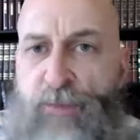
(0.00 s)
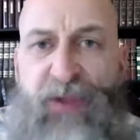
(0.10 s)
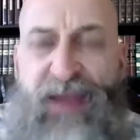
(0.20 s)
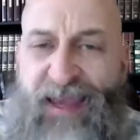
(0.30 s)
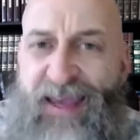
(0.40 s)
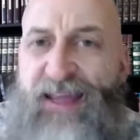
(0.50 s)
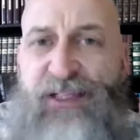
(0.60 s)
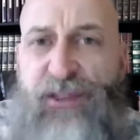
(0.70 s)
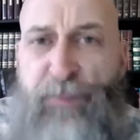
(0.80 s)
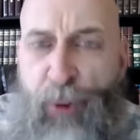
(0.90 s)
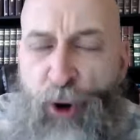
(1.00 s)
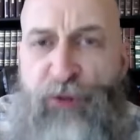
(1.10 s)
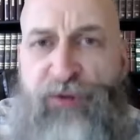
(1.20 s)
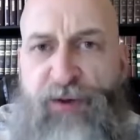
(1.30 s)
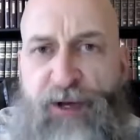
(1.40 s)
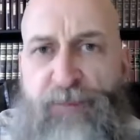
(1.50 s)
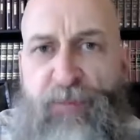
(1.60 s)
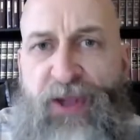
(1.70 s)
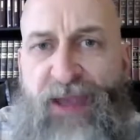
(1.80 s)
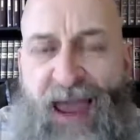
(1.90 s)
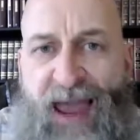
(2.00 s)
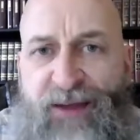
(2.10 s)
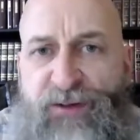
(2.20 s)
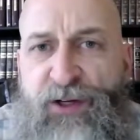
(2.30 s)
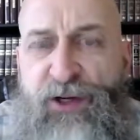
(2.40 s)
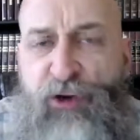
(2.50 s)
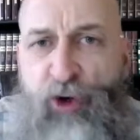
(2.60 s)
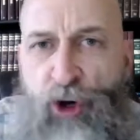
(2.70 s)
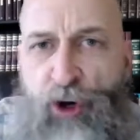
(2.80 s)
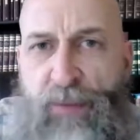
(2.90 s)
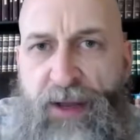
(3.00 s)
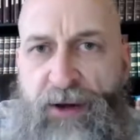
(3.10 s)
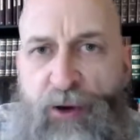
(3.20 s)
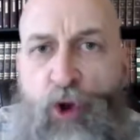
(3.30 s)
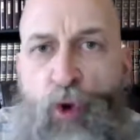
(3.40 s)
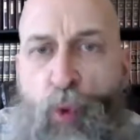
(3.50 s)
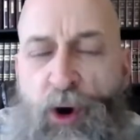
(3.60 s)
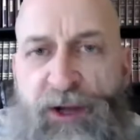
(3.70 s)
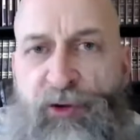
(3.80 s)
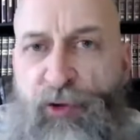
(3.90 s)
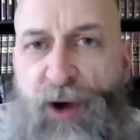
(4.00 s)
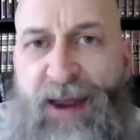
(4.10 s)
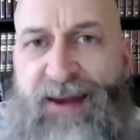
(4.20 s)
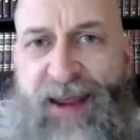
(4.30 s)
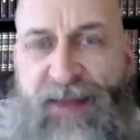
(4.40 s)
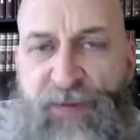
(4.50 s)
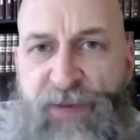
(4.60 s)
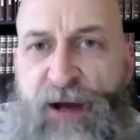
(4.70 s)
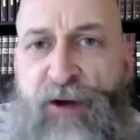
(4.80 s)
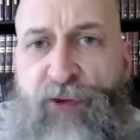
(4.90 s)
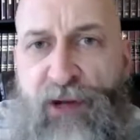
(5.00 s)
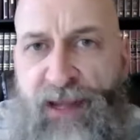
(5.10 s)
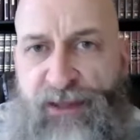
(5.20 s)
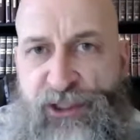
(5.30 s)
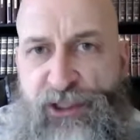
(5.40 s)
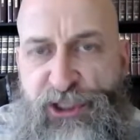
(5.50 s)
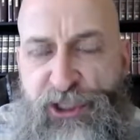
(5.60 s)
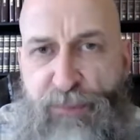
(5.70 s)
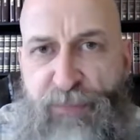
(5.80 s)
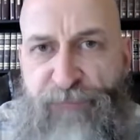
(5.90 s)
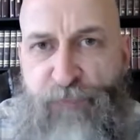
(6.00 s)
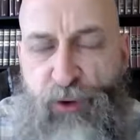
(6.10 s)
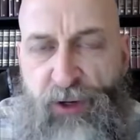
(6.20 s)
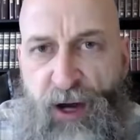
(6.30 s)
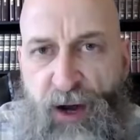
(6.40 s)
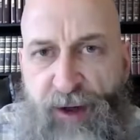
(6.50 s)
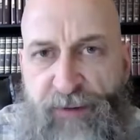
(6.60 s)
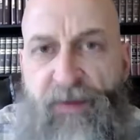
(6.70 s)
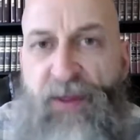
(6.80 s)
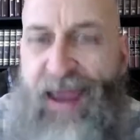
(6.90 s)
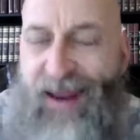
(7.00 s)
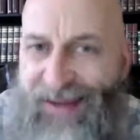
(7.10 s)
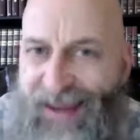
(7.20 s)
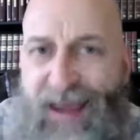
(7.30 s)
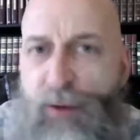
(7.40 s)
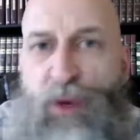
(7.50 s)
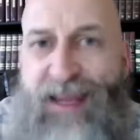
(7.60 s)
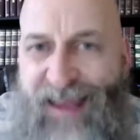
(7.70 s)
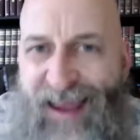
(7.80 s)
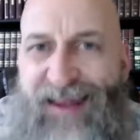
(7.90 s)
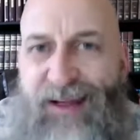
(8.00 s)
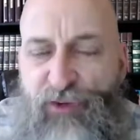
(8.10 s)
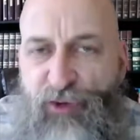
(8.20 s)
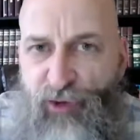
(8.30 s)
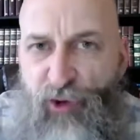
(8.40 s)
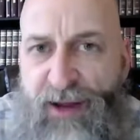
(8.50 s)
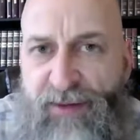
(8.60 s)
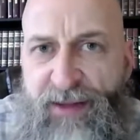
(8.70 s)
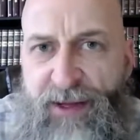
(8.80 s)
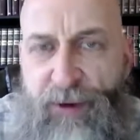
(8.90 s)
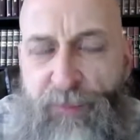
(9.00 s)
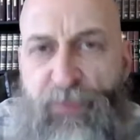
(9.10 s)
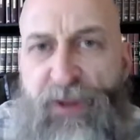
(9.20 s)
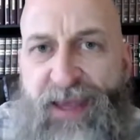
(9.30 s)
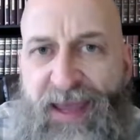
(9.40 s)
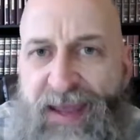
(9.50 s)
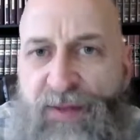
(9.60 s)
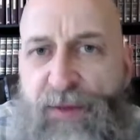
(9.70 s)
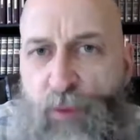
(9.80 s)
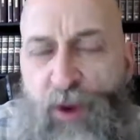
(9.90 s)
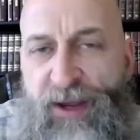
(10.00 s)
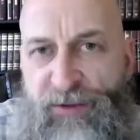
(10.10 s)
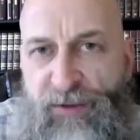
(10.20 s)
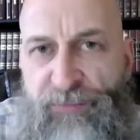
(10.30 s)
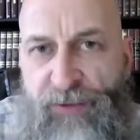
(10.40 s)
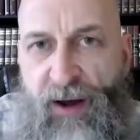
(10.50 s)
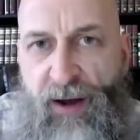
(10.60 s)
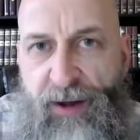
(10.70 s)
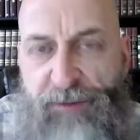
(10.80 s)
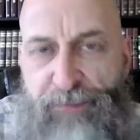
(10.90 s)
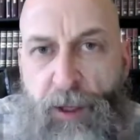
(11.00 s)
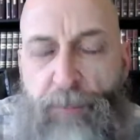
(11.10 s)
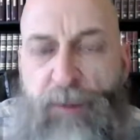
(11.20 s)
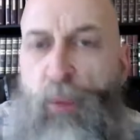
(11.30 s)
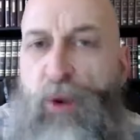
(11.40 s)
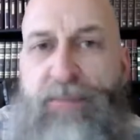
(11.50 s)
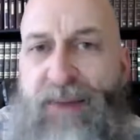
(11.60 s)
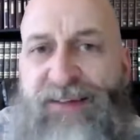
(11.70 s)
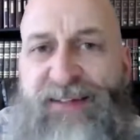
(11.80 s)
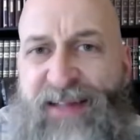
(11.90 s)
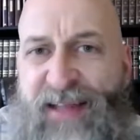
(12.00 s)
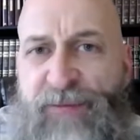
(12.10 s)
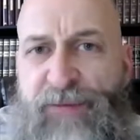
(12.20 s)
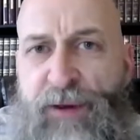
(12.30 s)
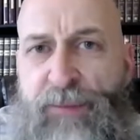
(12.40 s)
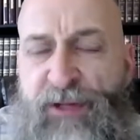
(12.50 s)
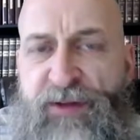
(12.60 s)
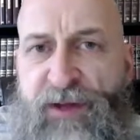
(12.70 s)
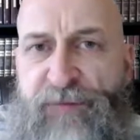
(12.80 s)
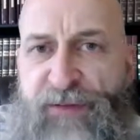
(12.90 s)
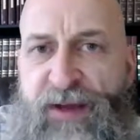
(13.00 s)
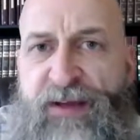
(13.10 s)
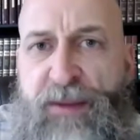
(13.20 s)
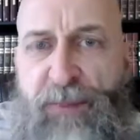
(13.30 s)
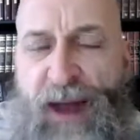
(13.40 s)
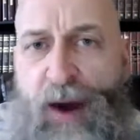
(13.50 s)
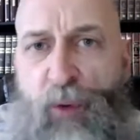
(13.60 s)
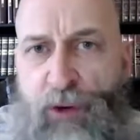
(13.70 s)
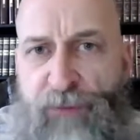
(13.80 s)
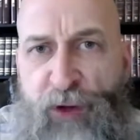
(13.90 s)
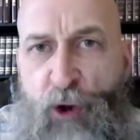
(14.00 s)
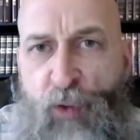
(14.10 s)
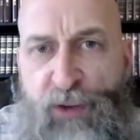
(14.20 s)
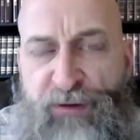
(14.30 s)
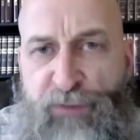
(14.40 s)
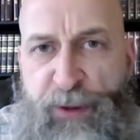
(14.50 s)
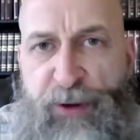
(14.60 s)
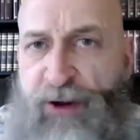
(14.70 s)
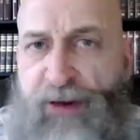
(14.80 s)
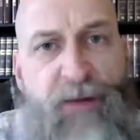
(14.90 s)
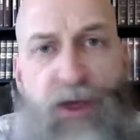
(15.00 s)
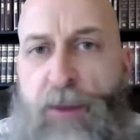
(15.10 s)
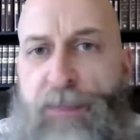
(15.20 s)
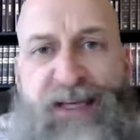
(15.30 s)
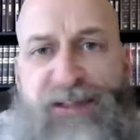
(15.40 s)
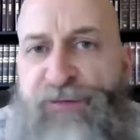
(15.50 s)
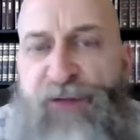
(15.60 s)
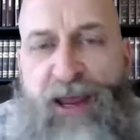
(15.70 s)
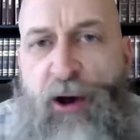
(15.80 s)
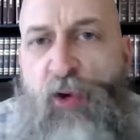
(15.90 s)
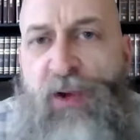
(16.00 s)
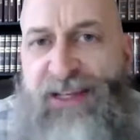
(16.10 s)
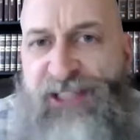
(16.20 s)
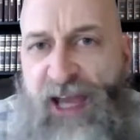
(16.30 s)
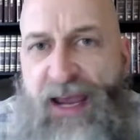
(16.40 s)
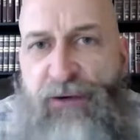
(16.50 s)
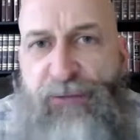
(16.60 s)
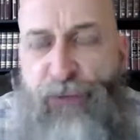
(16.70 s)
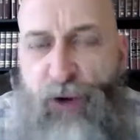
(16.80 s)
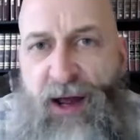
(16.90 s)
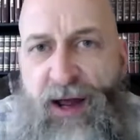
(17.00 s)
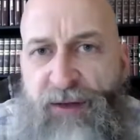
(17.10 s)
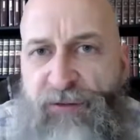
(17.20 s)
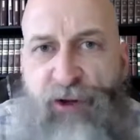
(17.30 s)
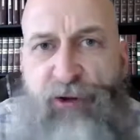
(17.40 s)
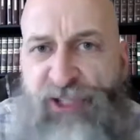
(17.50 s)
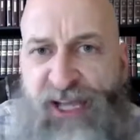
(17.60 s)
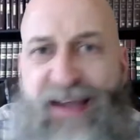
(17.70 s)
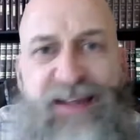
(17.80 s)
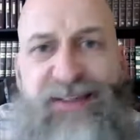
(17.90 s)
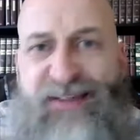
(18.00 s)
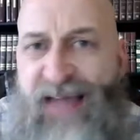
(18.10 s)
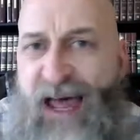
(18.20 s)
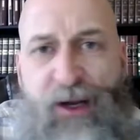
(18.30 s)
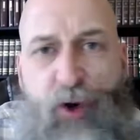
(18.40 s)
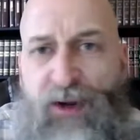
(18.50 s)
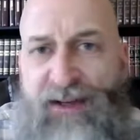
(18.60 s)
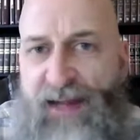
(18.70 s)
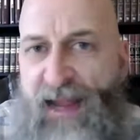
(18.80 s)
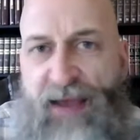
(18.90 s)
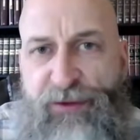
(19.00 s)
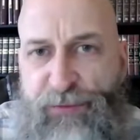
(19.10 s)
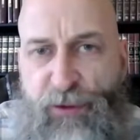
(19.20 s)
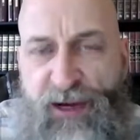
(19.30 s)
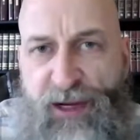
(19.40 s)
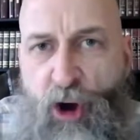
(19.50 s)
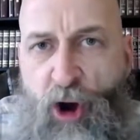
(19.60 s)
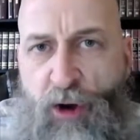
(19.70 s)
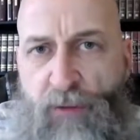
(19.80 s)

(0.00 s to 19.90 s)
Each person has to determine what is right in their relationship before God. And again, we can instruct them in the ways of God but we must leave them to the convicting power of the Holy Spirit. Because if they only change for us, their change is not going to last very long.